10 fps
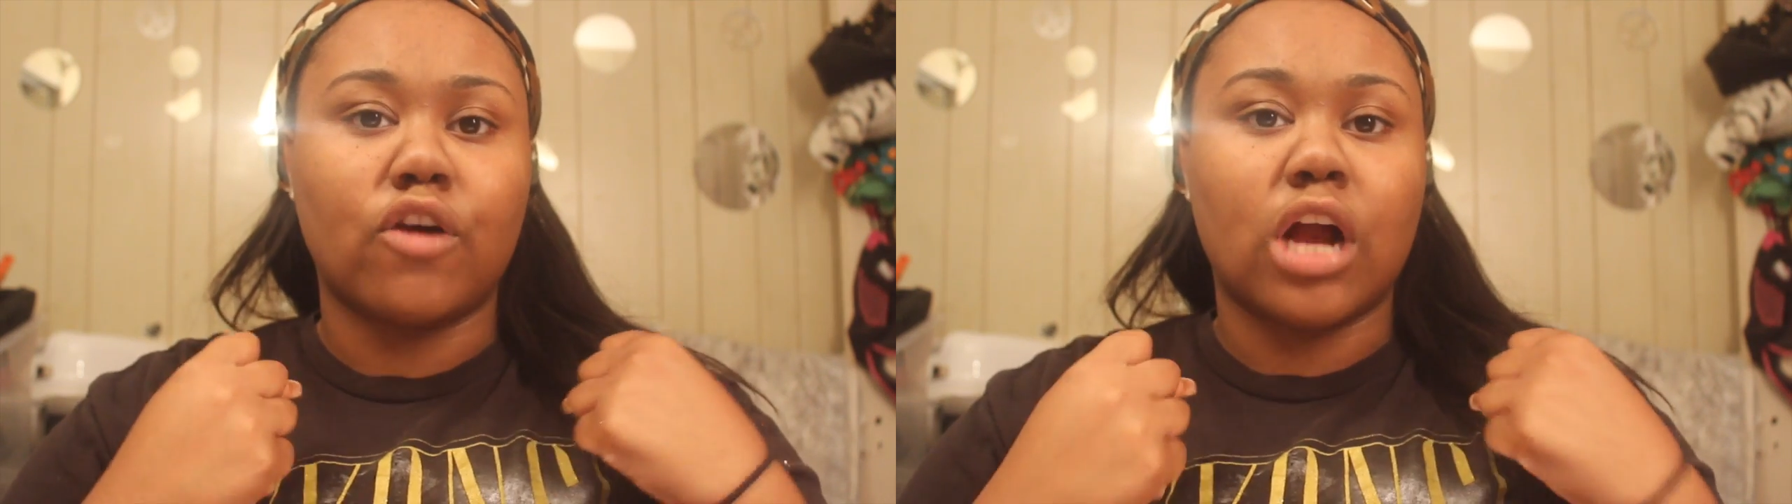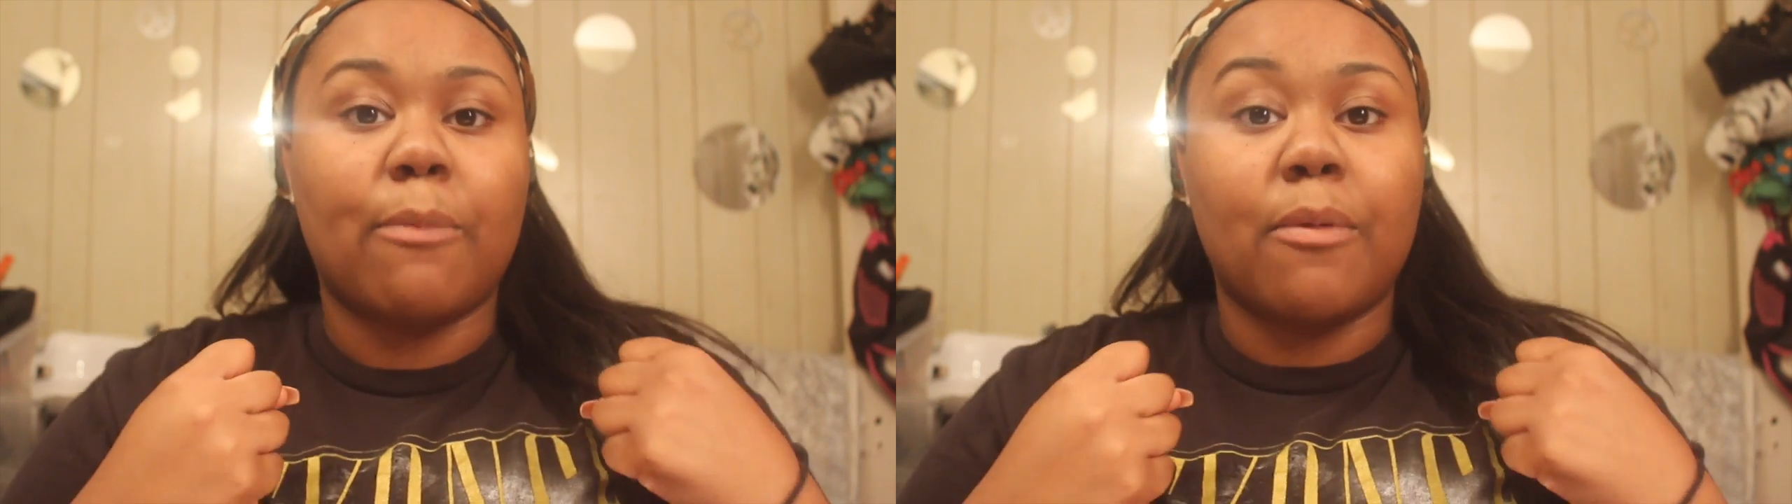
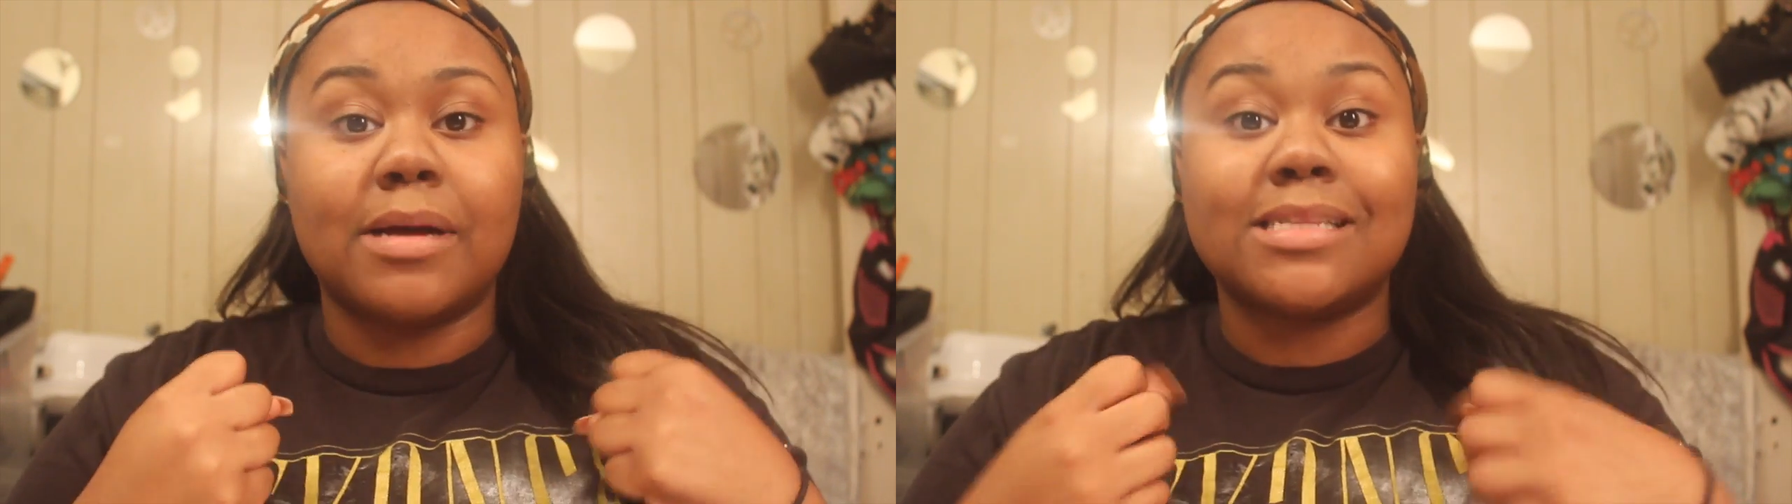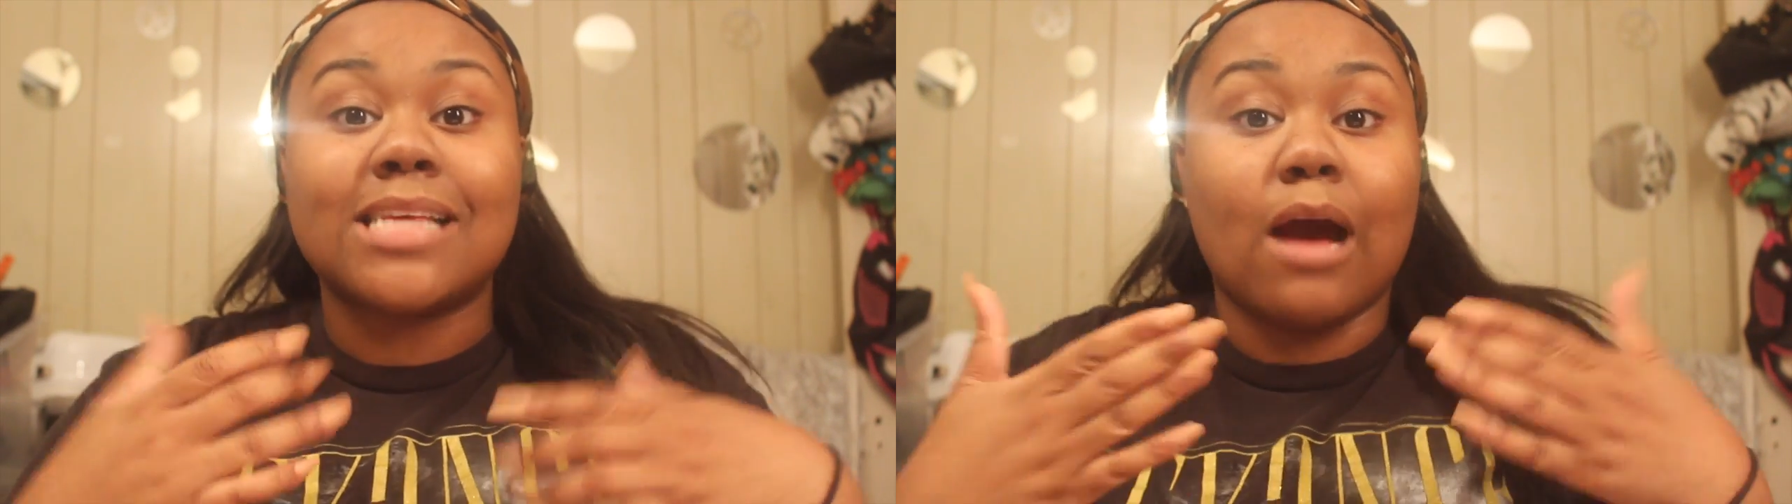For a couple
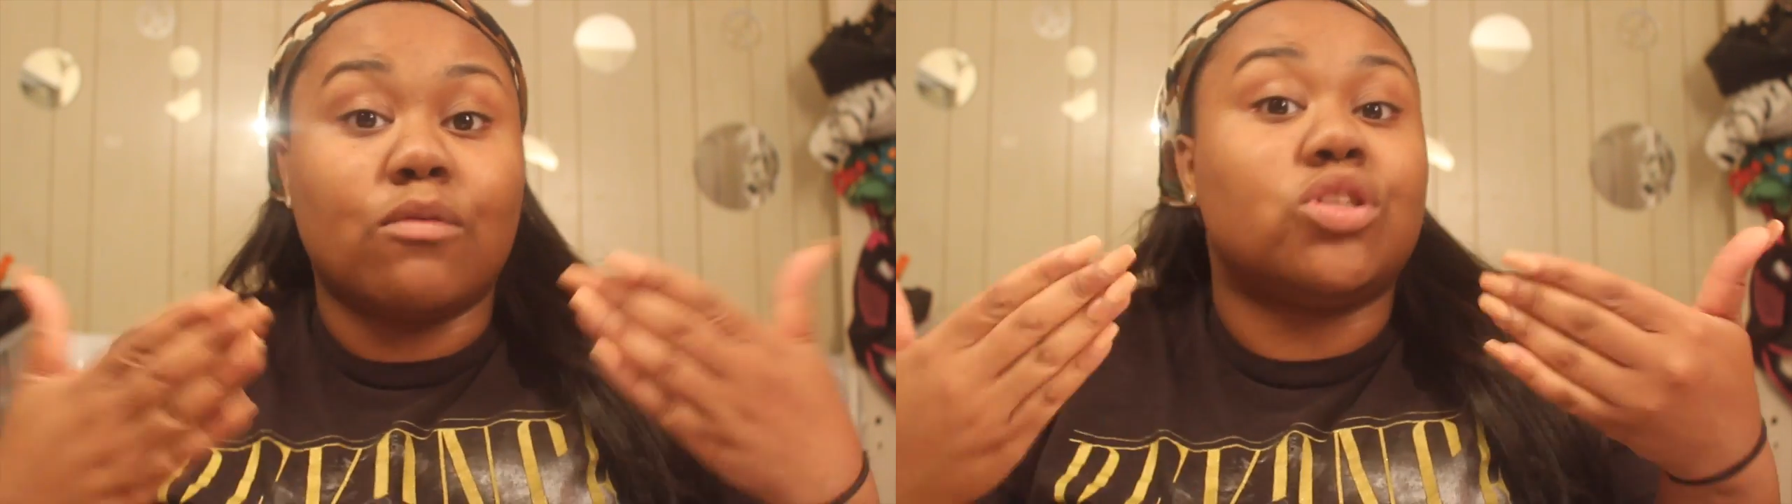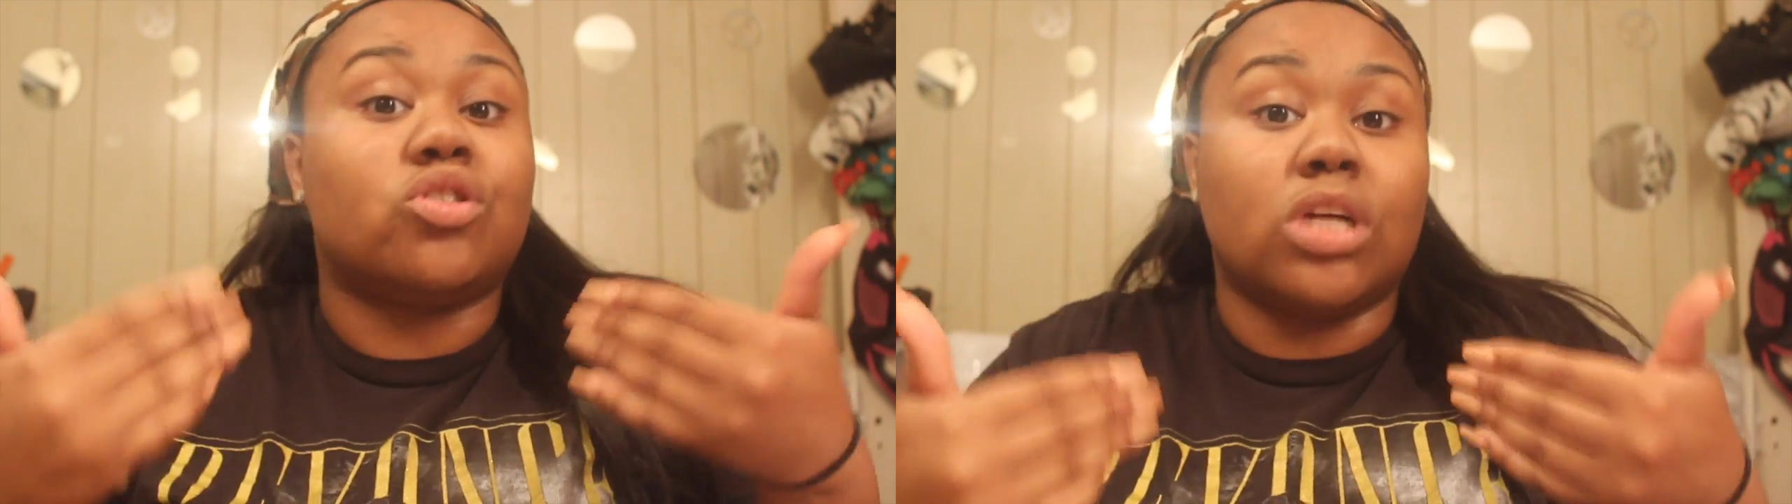months I
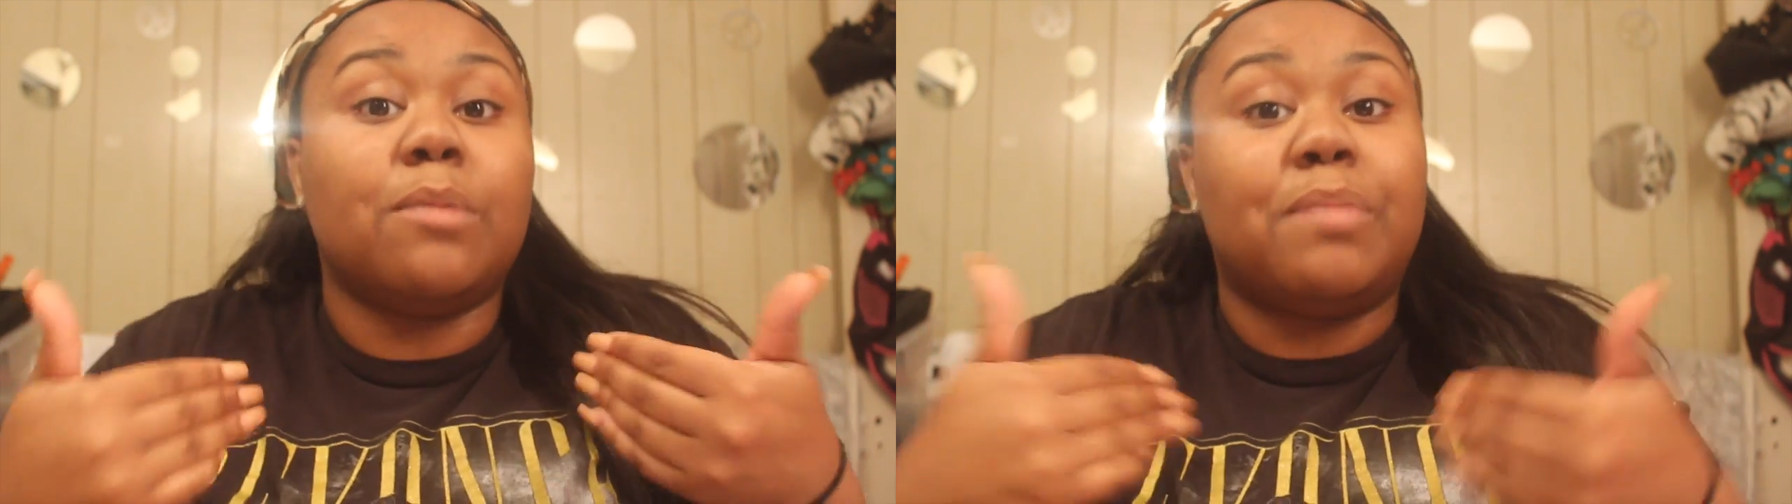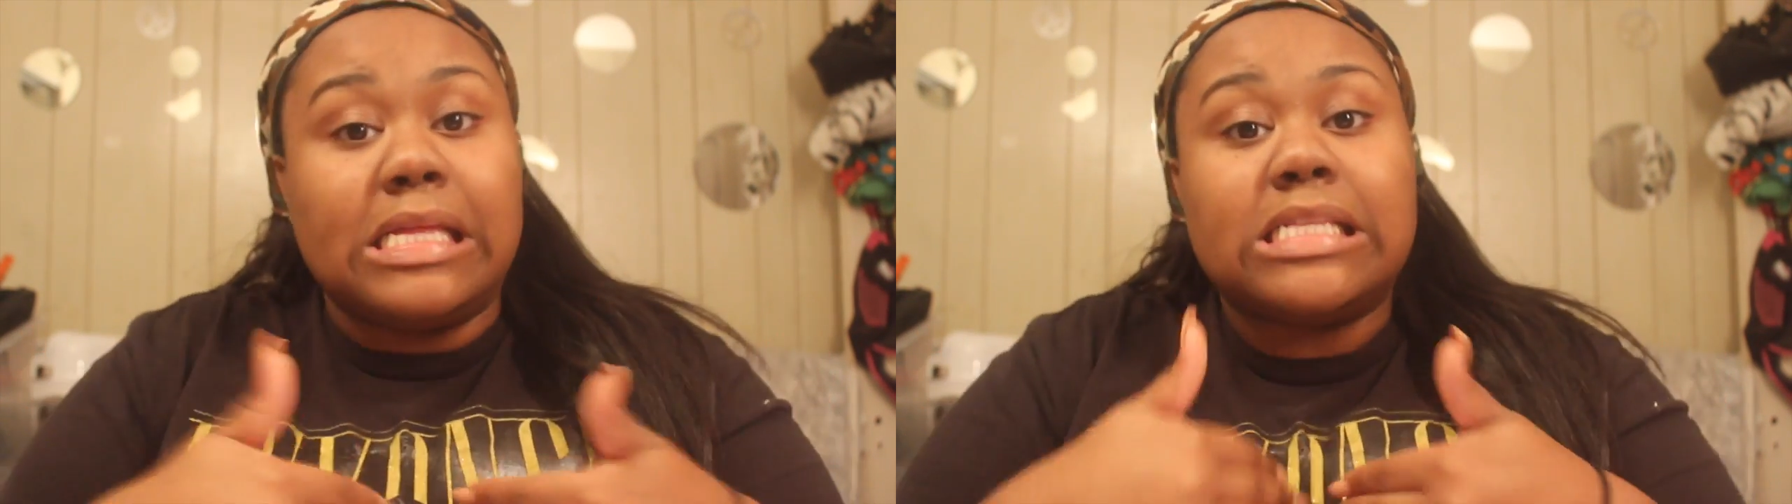was
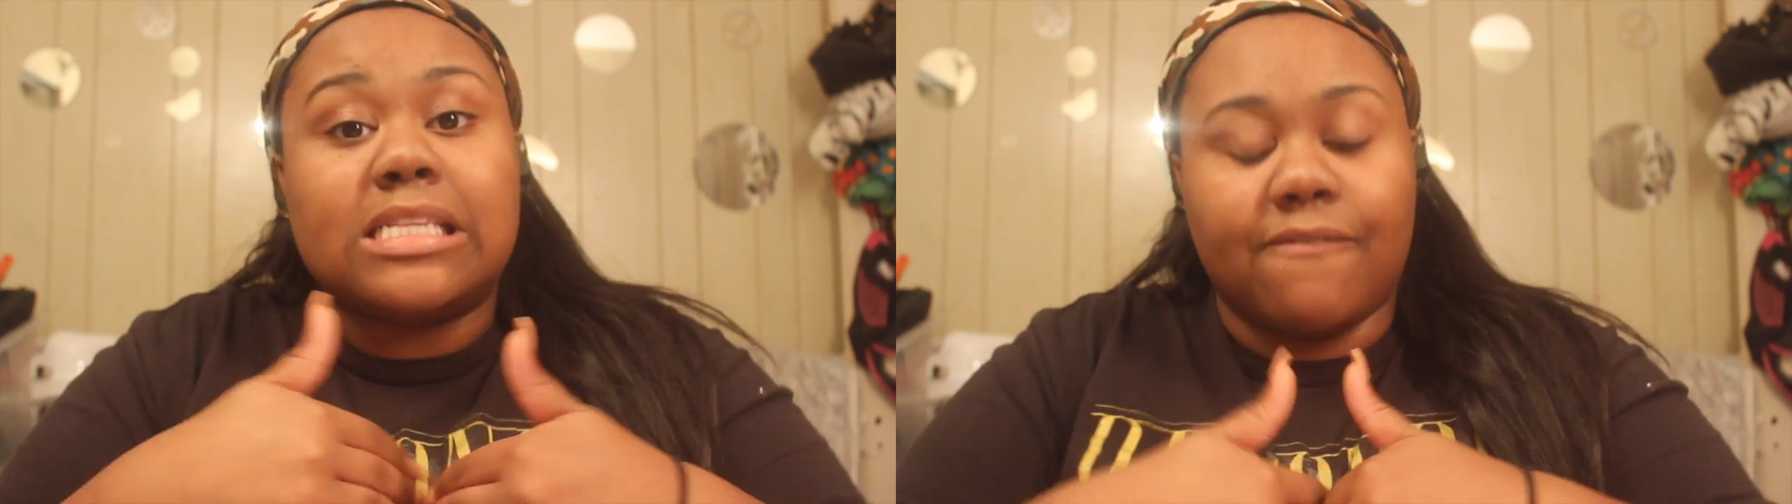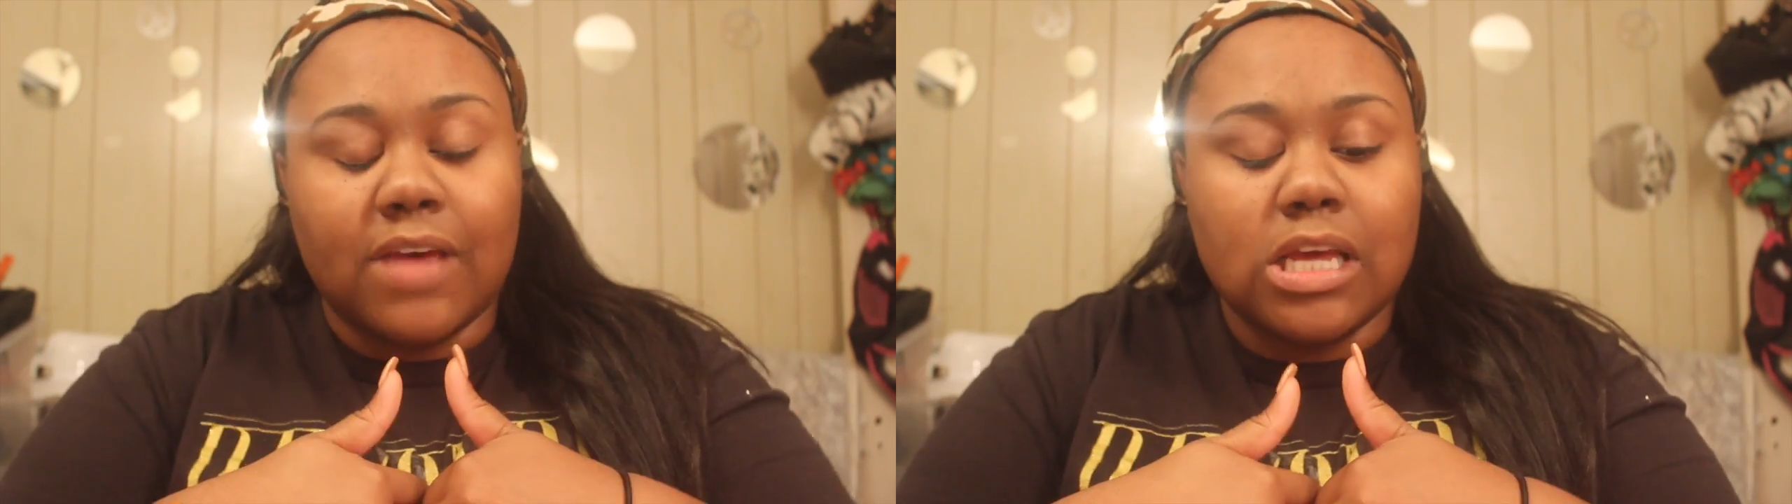straight
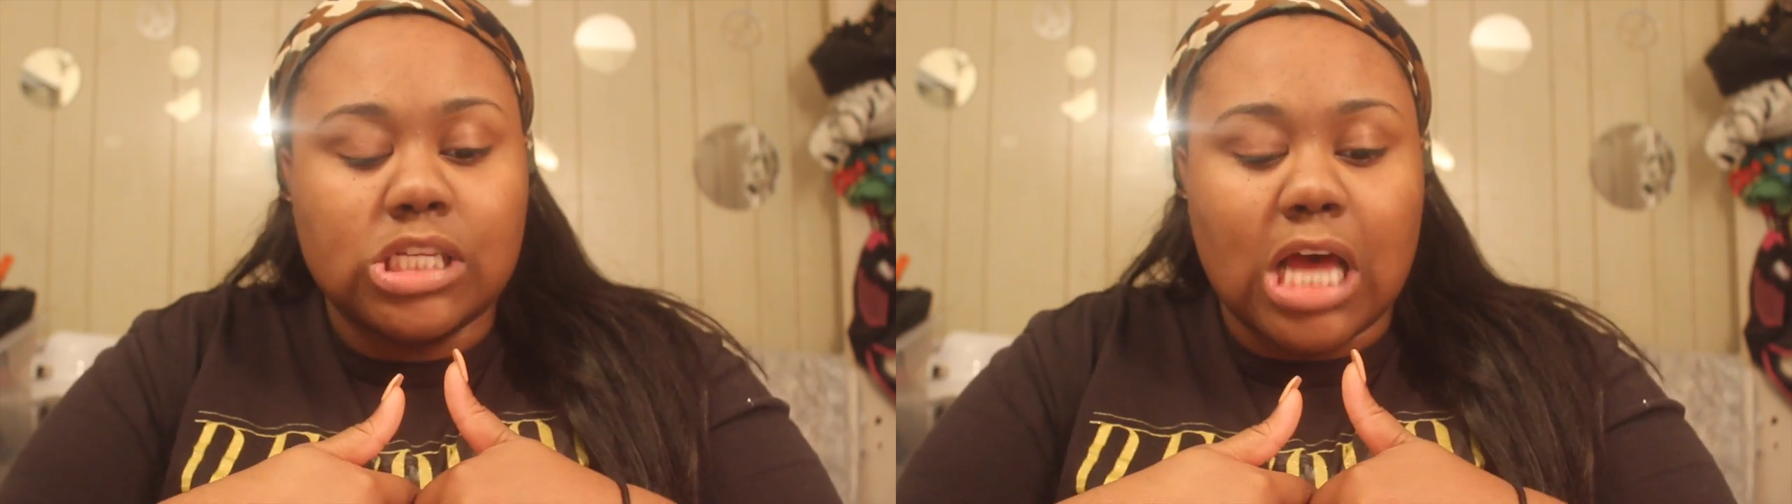pizza face,